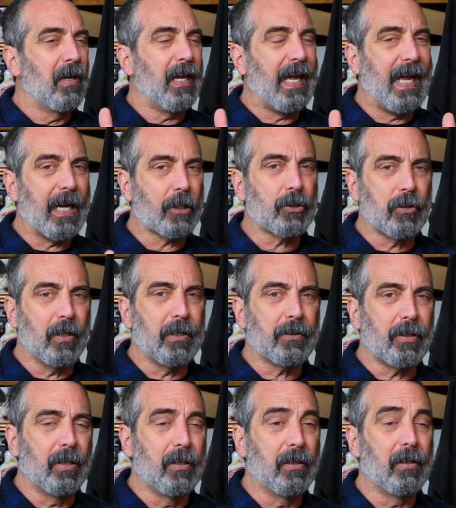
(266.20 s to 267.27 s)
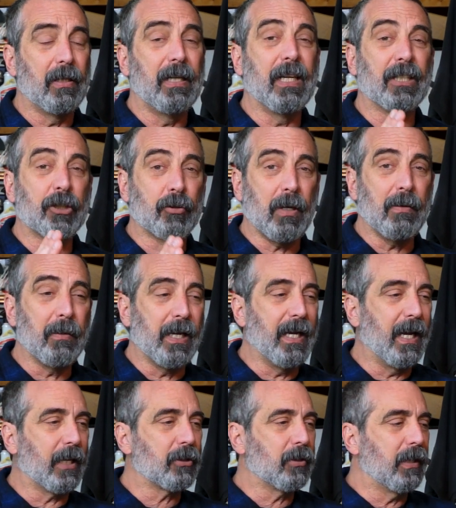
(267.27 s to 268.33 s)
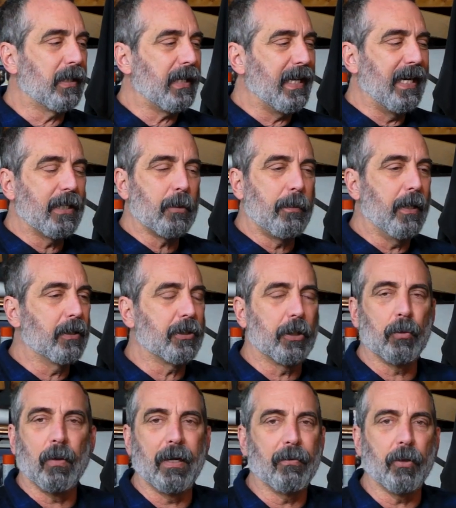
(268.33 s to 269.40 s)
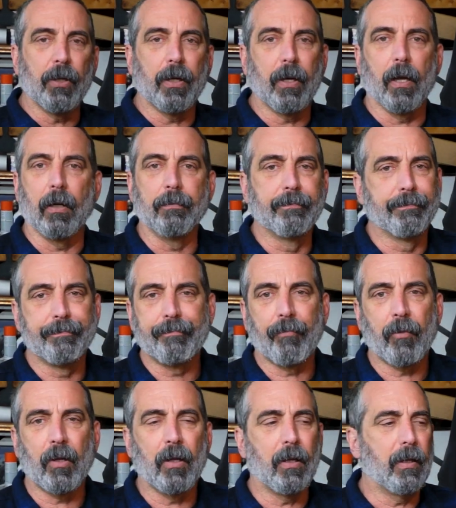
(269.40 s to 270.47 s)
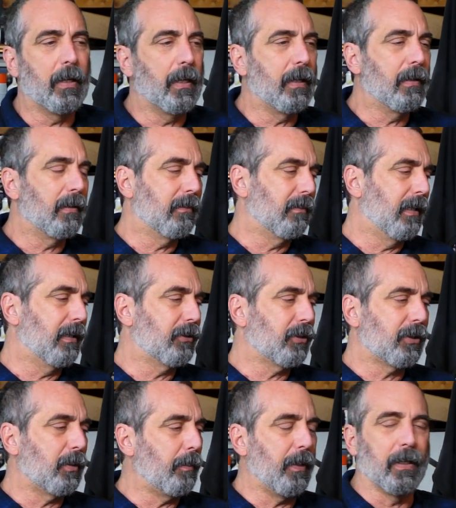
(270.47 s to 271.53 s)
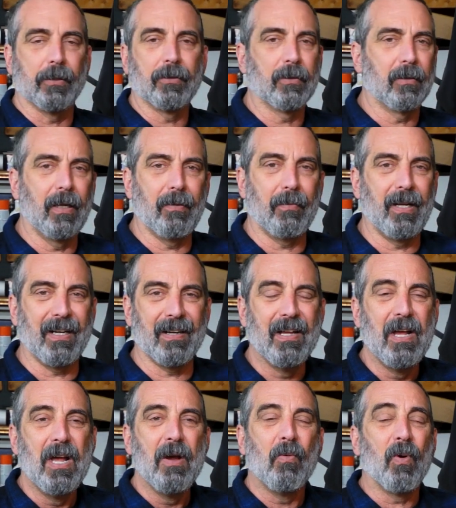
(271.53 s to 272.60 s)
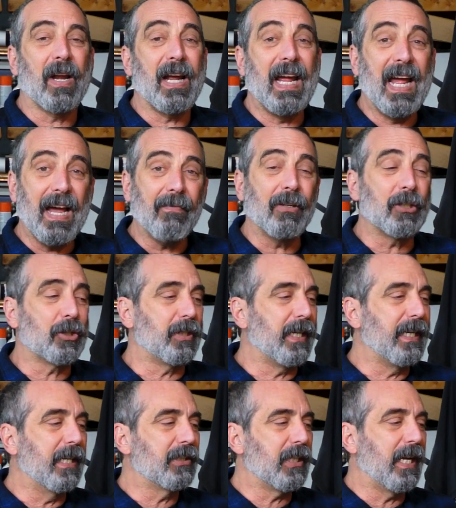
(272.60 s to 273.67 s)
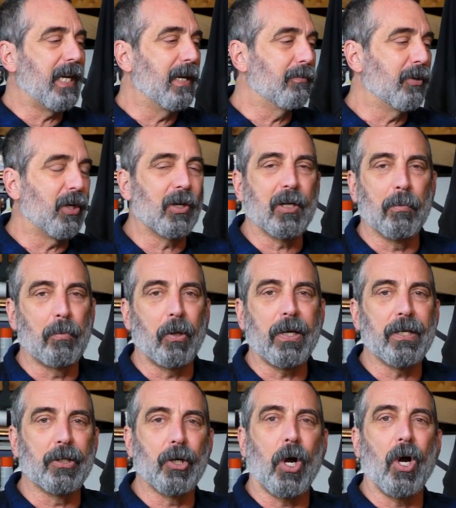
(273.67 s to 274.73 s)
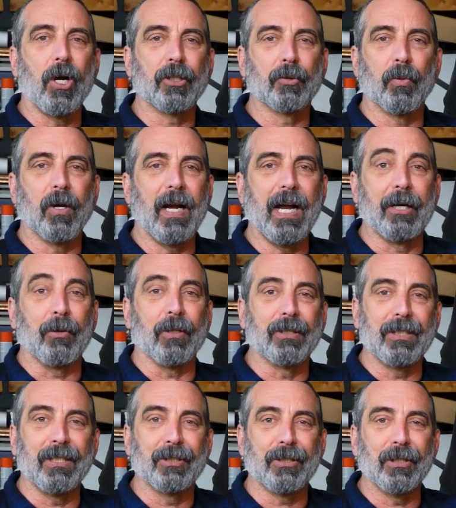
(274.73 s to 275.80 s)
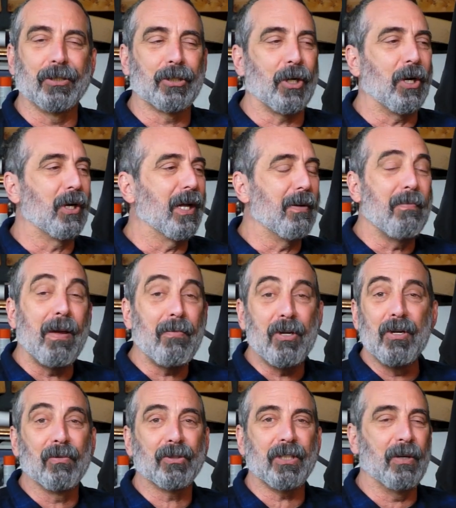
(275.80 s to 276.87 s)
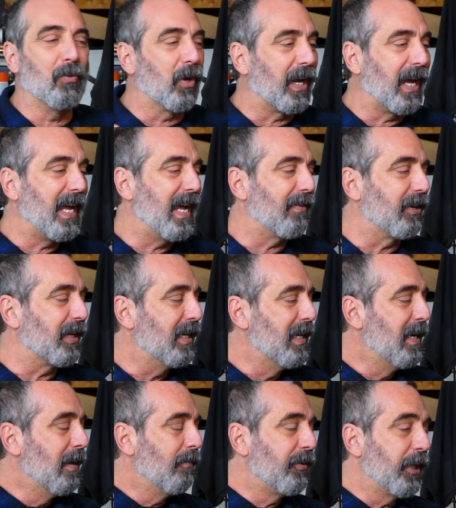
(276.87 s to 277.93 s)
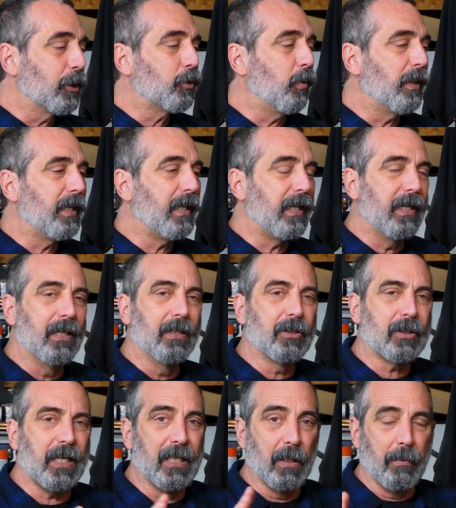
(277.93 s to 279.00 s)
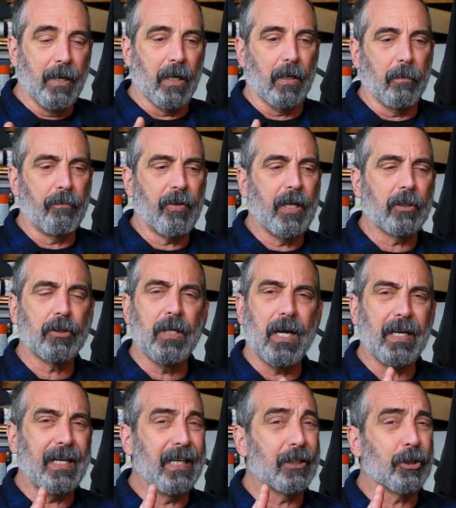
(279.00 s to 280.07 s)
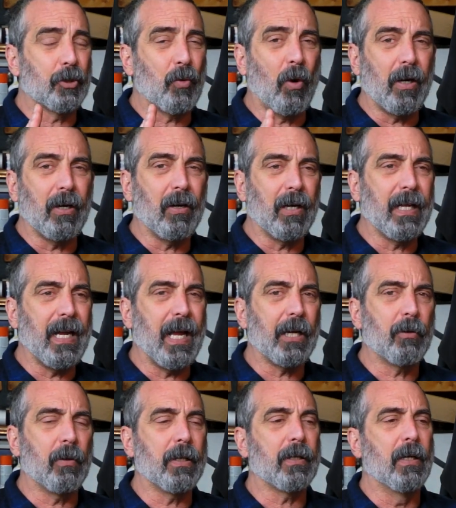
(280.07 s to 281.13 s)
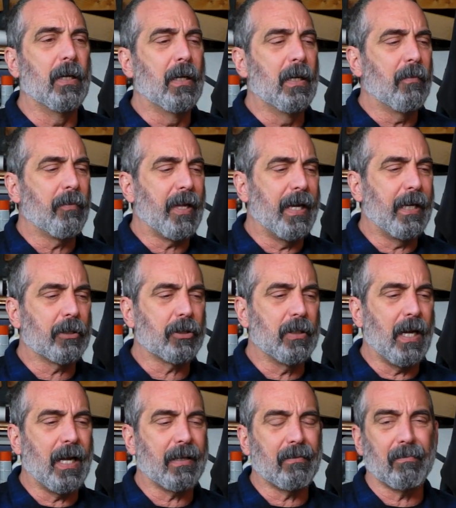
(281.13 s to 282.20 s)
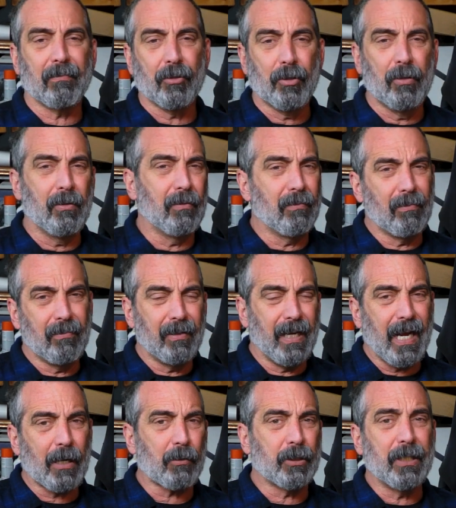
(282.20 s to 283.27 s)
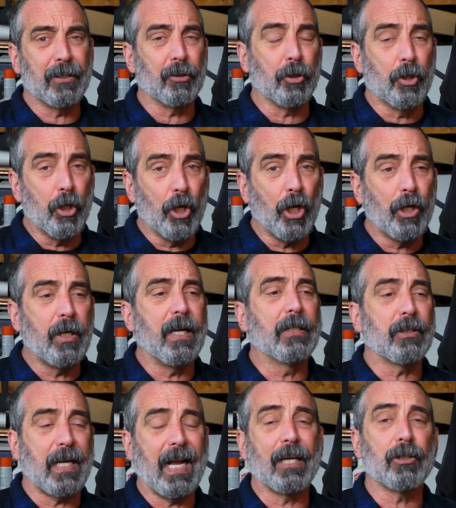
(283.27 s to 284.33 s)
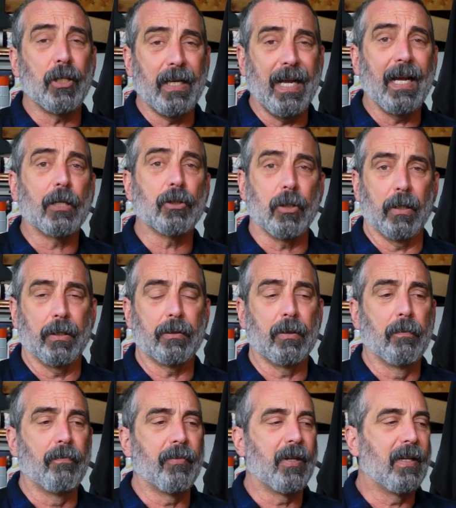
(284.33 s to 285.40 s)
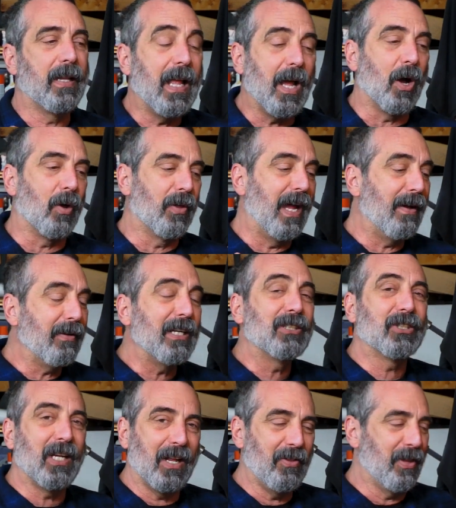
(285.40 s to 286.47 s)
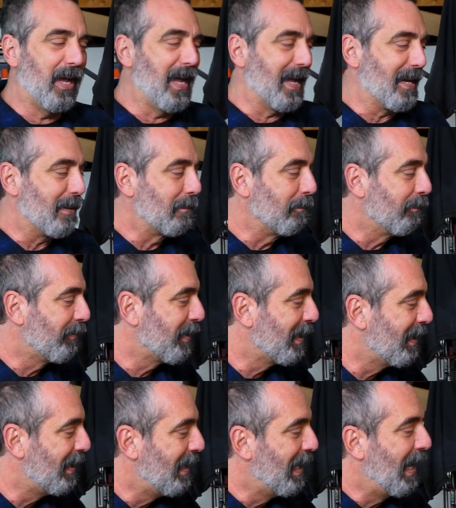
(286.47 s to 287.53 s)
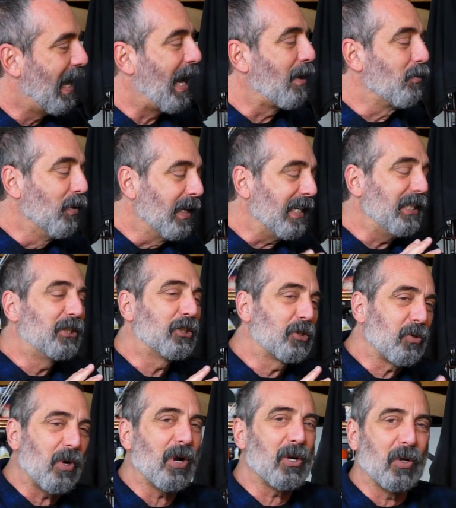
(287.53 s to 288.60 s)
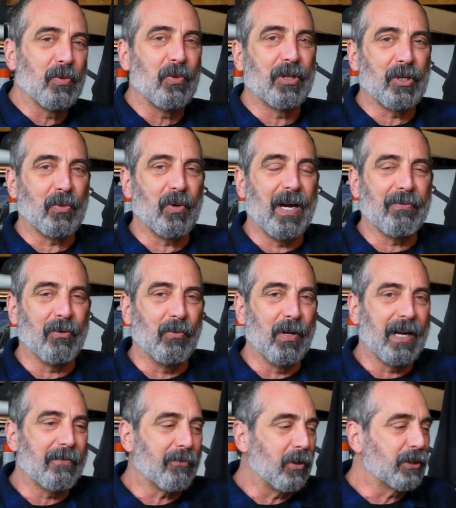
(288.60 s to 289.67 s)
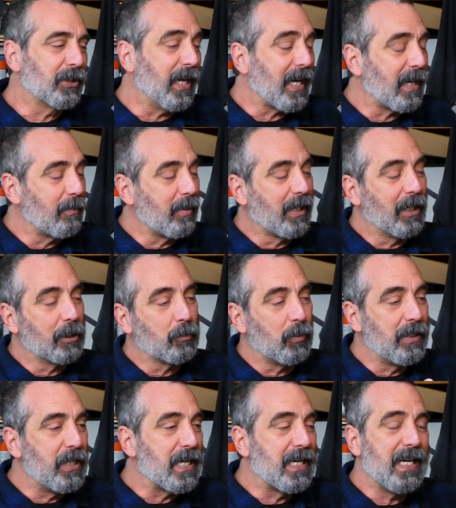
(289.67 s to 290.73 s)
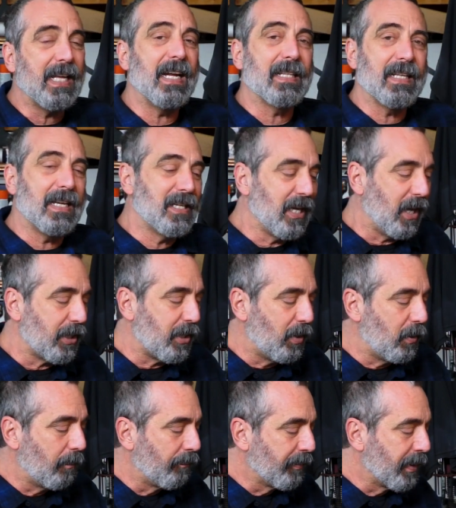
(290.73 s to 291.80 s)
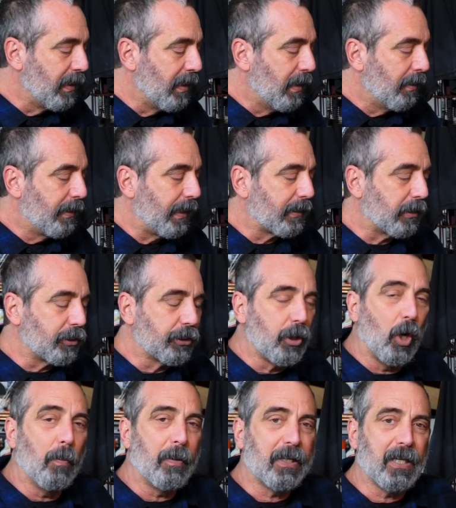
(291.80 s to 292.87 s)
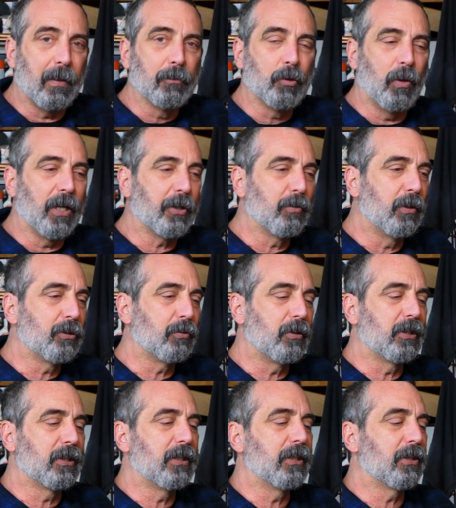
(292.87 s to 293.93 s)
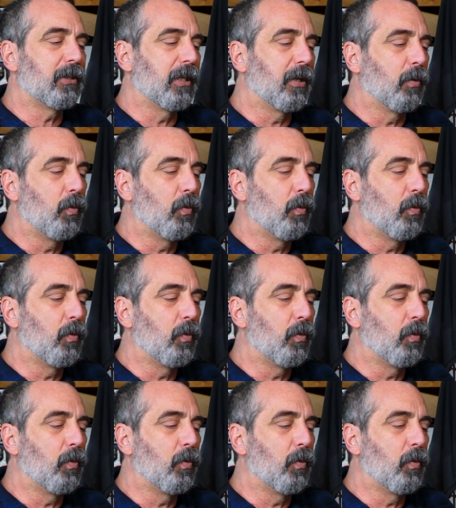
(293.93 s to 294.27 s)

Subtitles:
excellent, extremely excellent, and it depends on the rifle you get. It just depends. I mean, what I haven't seen is any of them that are complete dogs where accuracy is concerned. Maybe you've seen one. I haven't. This one is in the middle. It's not extraordinarily accurate, and it's not, the accuracy isn't good. It's actually excellent. Now, having said that, I really struggled with the rifle when I first got it, because when you get it, they tell you that the scope it comes with, which was this little